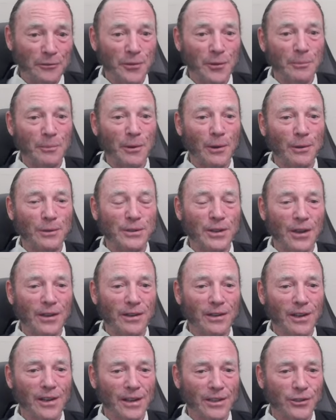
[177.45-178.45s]
the
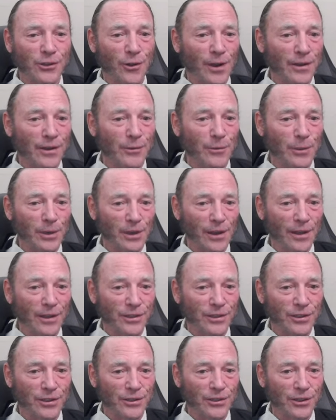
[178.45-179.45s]
proton-electron
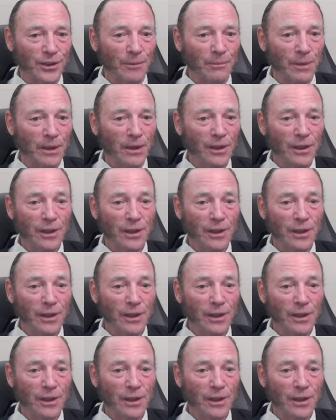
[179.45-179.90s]
relationship.